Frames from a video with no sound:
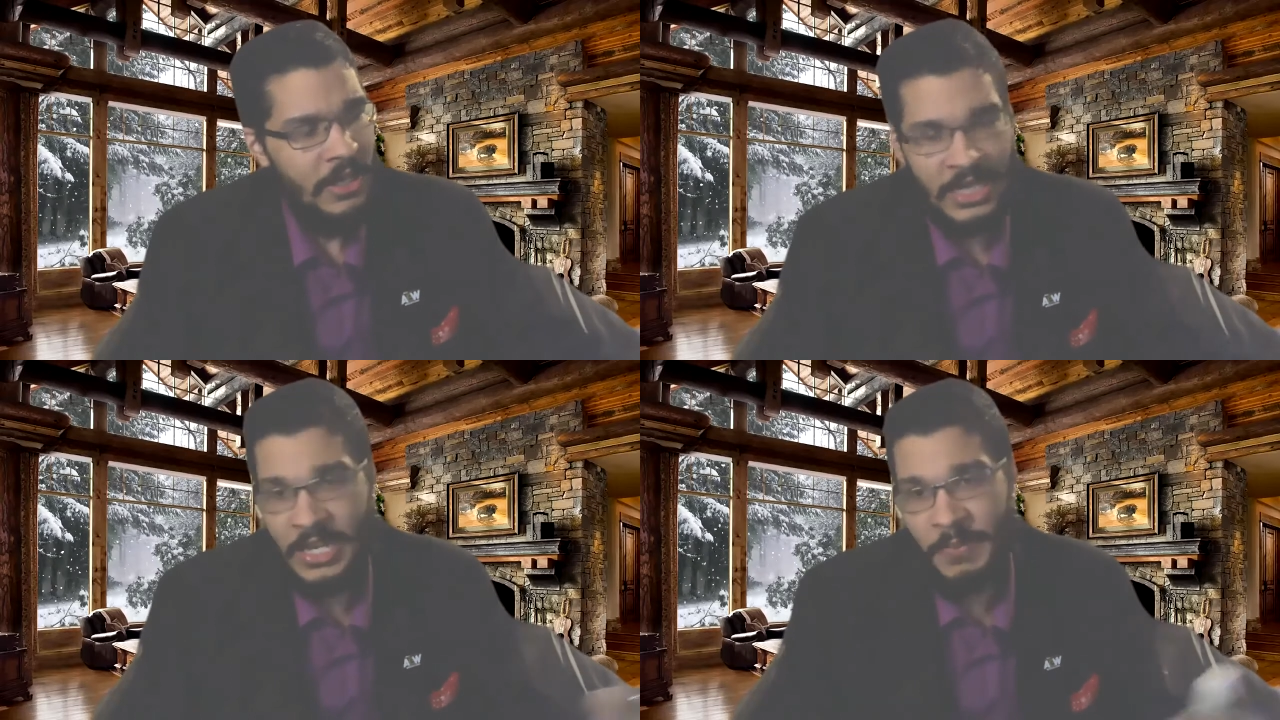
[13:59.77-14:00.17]

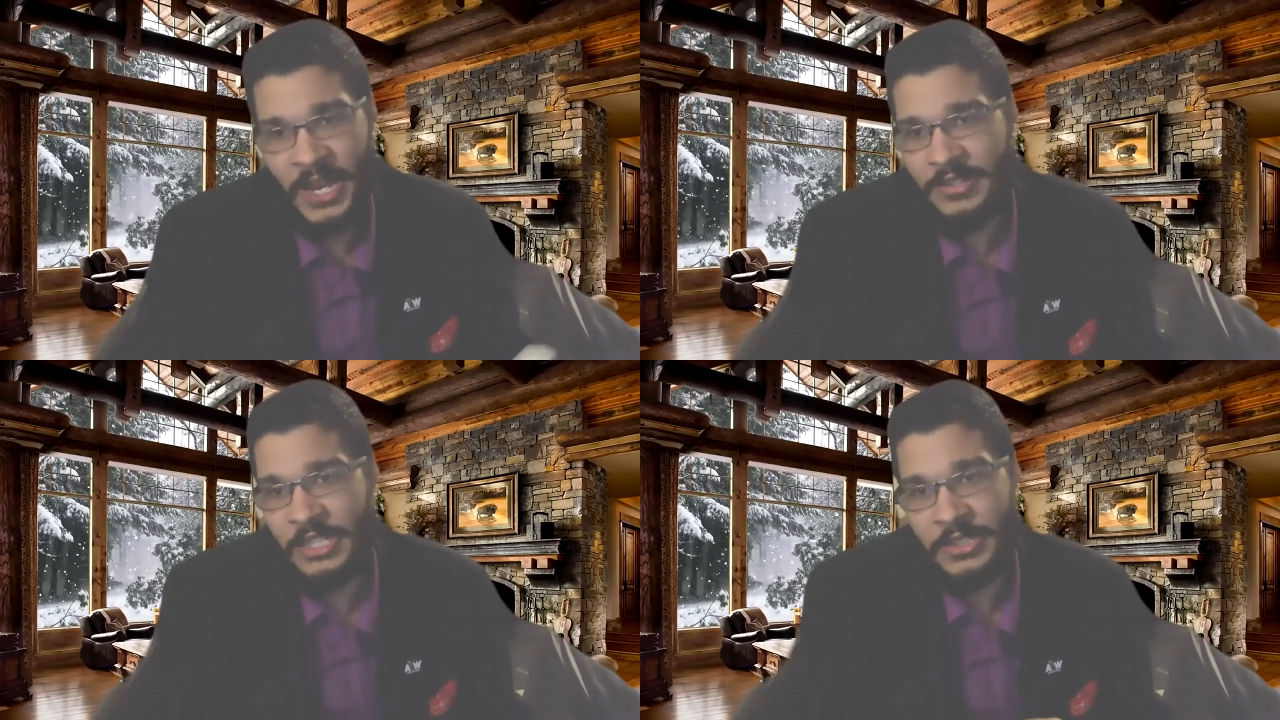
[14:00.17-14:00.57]
he
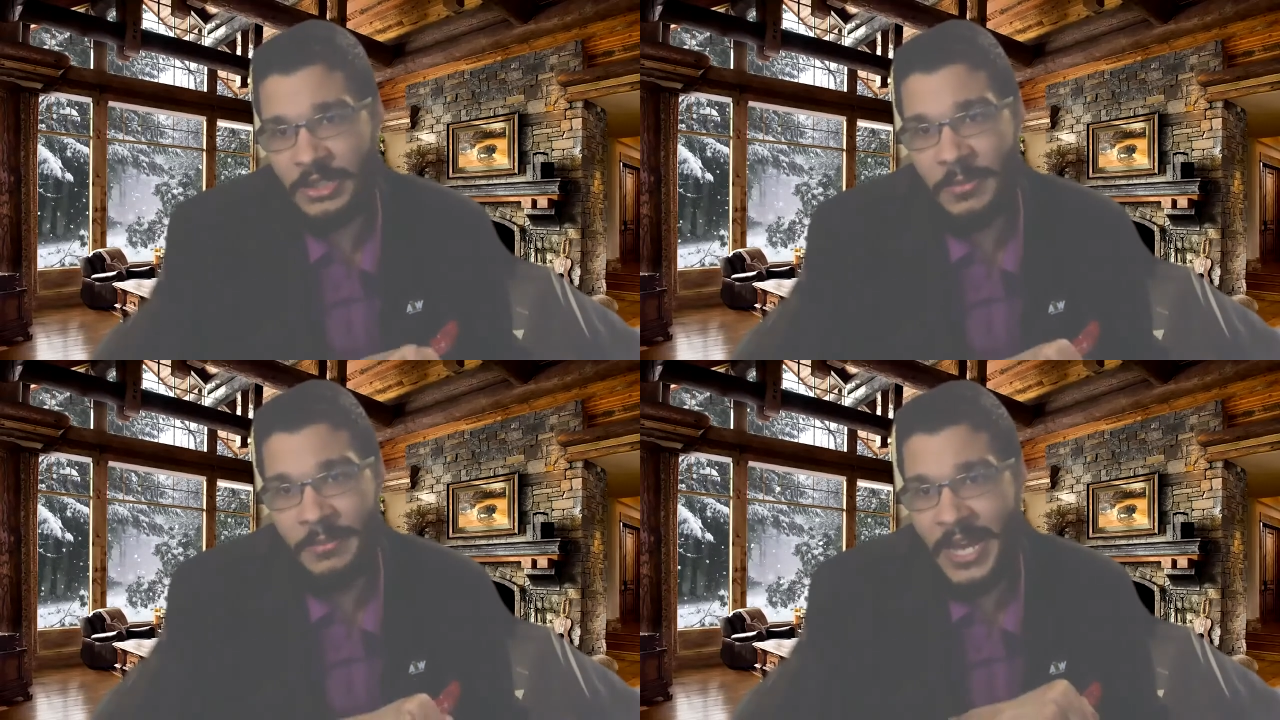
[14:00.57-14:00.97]
basically took
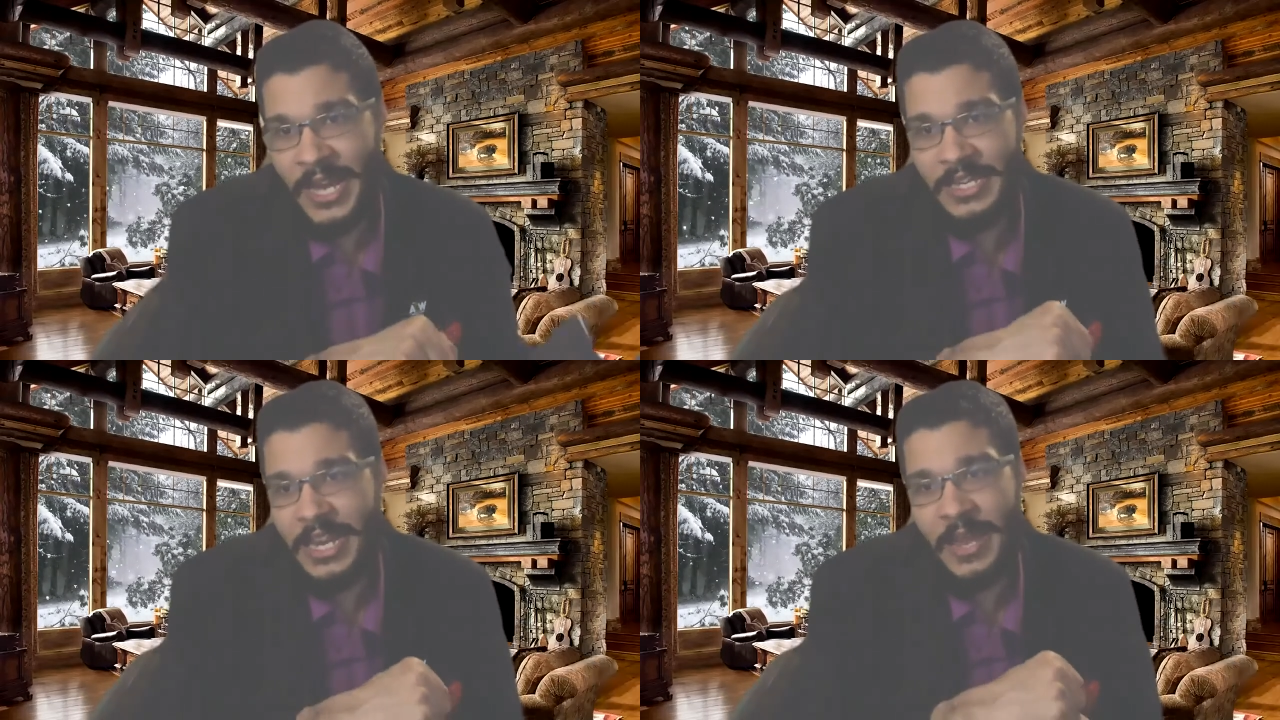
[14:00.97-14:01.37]
the
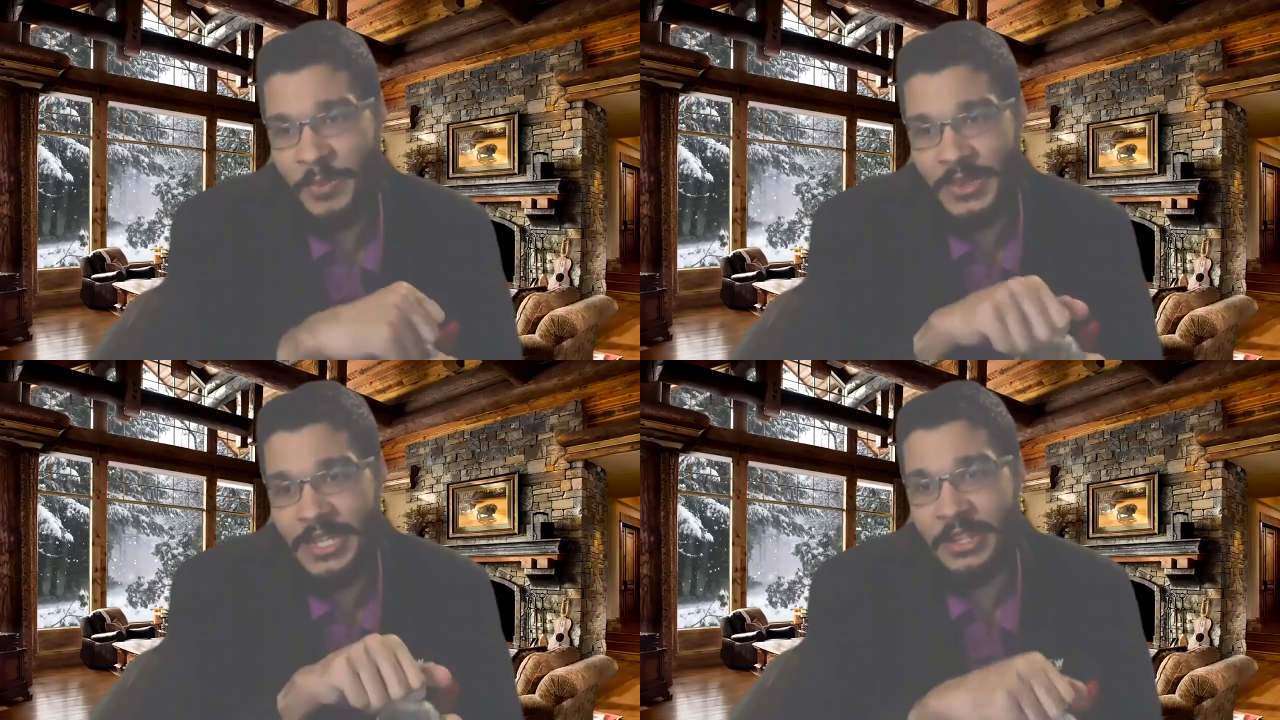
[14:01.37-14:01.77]
mic and
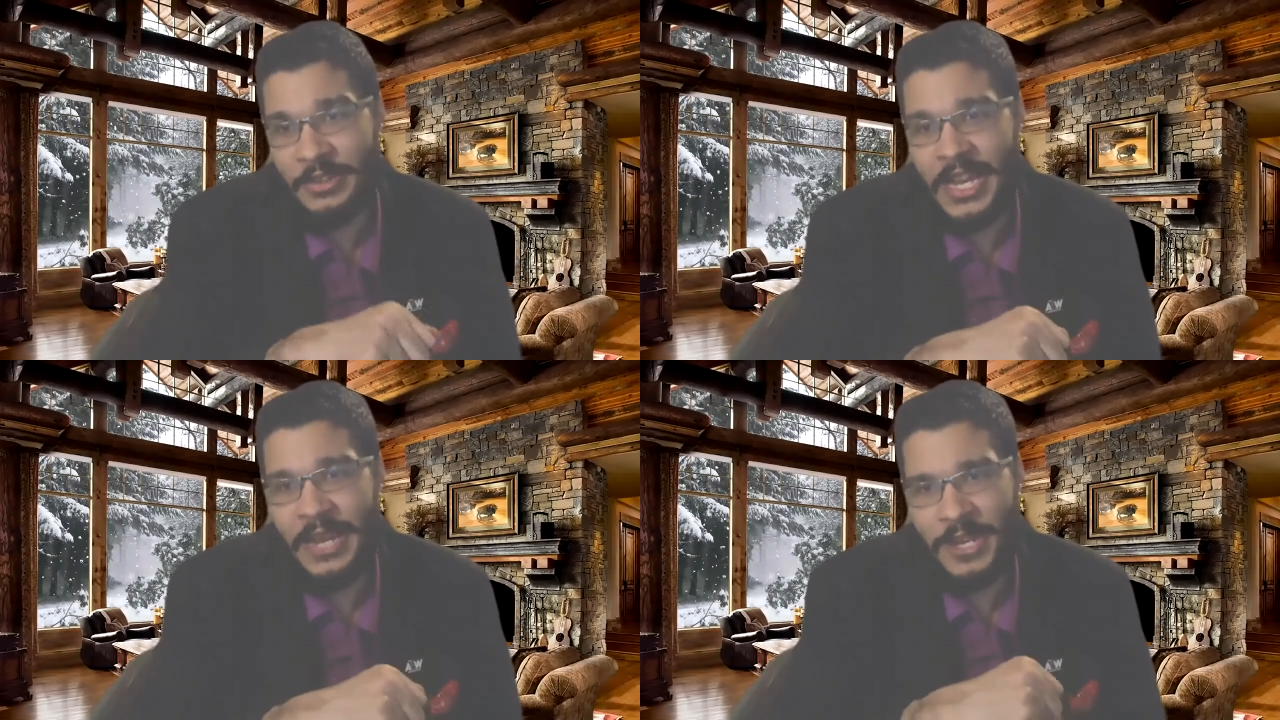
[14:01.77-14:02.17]
put The
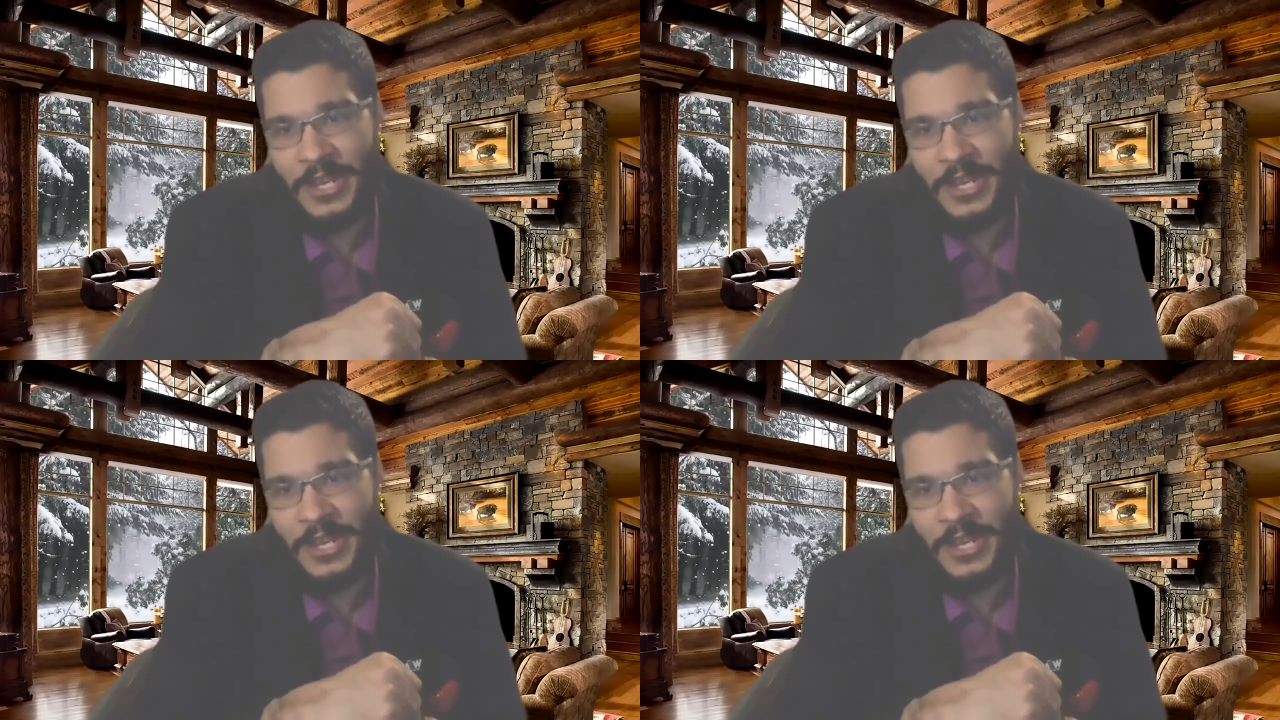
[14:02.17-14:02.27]
Acclaim